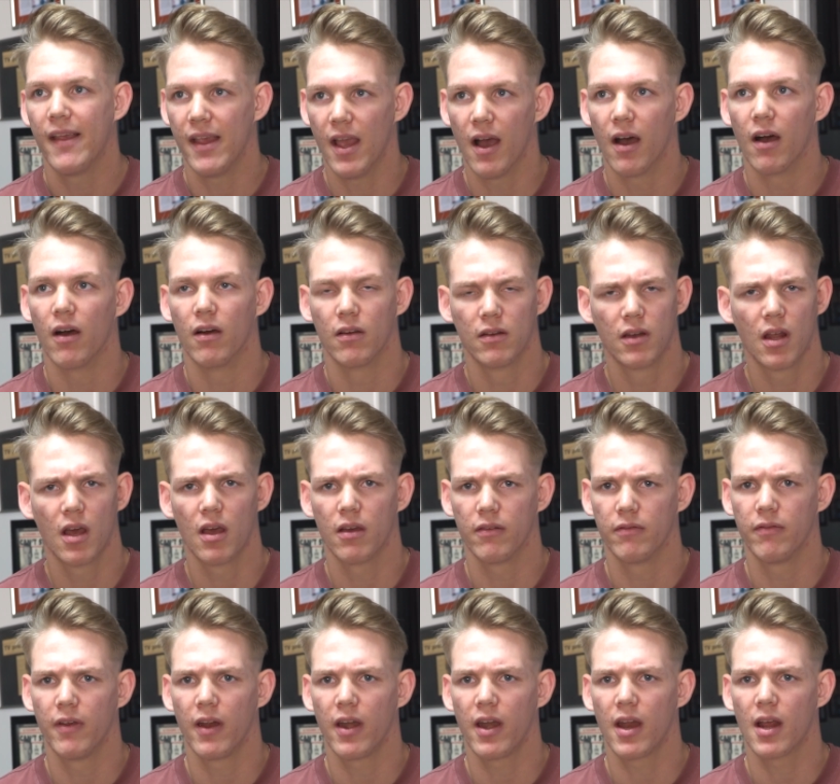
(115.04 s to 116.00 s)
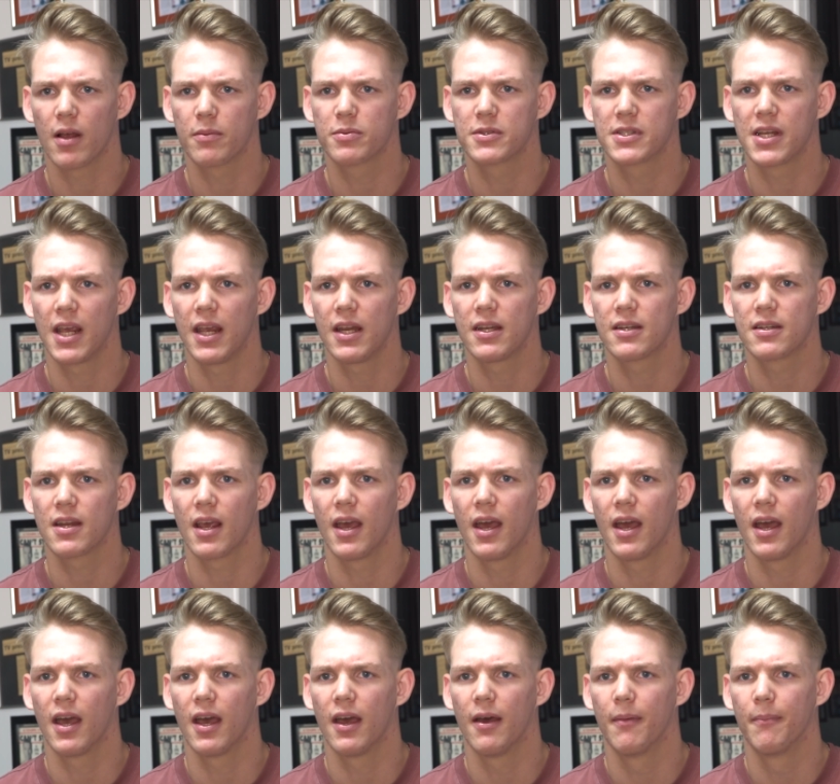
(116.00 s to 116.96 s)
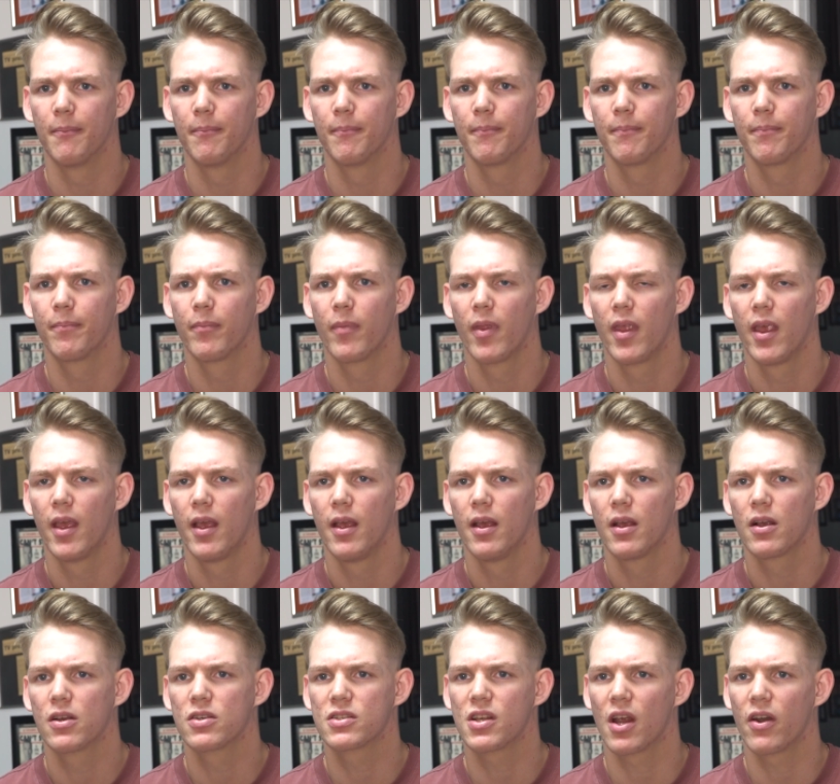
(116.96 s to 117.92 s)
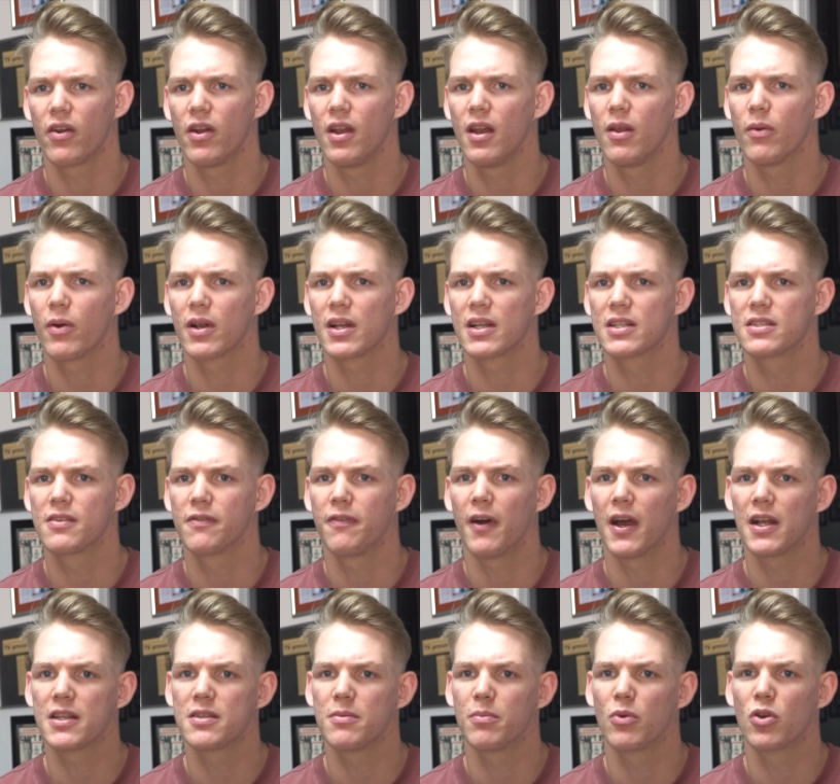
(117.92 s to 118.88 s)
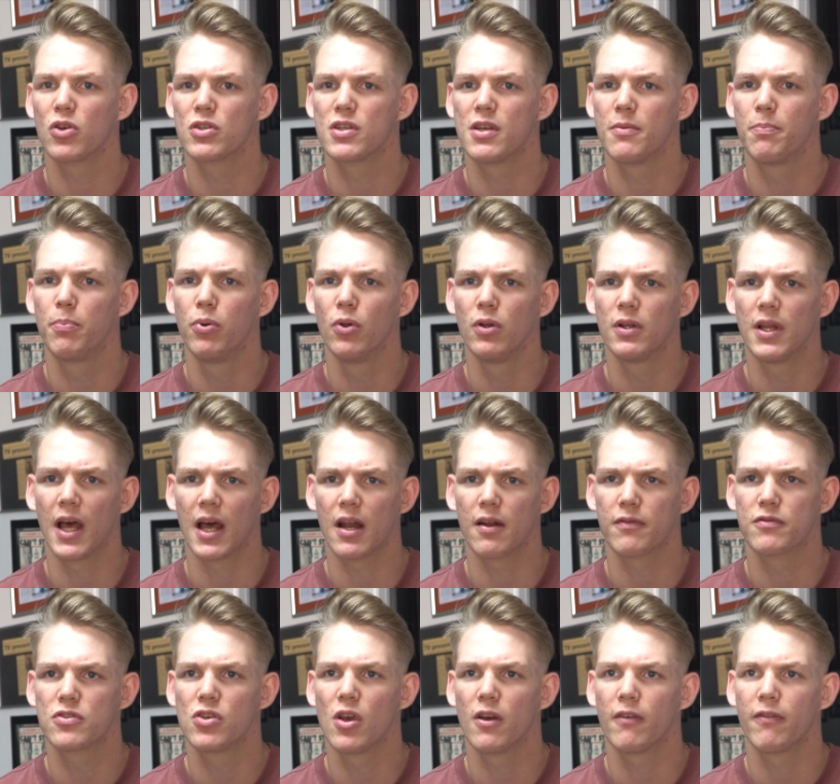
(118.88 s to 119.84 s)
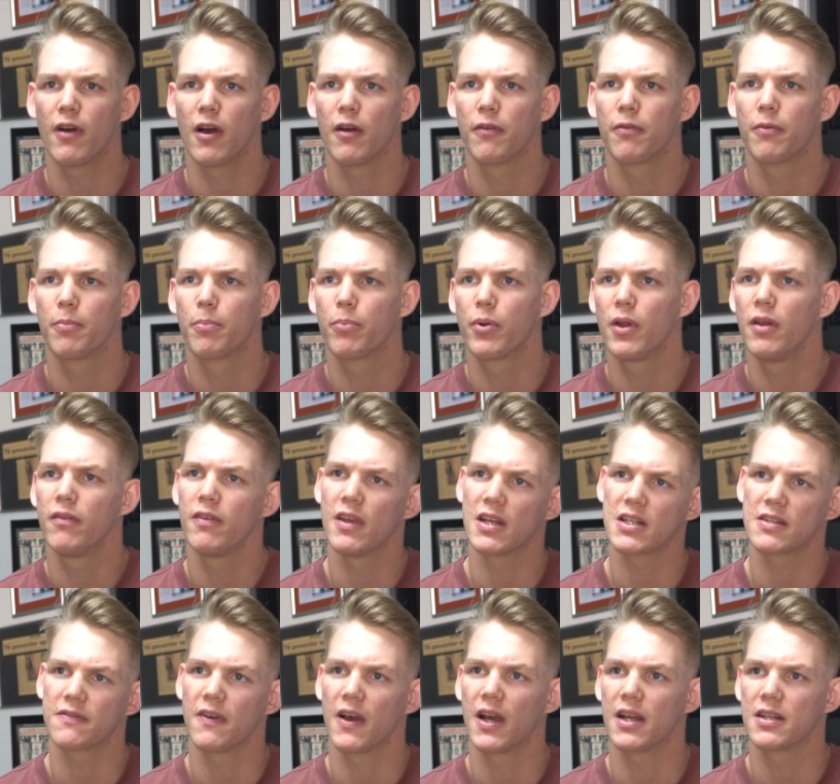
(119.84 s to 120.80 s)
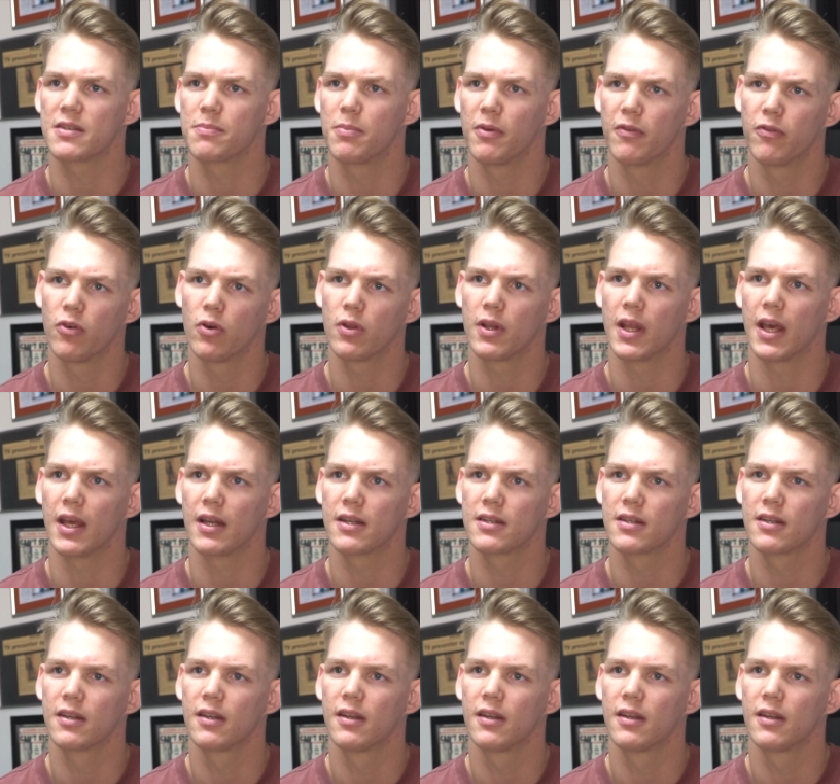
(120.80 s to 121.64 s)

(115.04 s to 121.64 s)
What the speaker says: Yeah, no, very upset. Because I really wanted to fight him because he pulled out of 2 of our previous fights before that.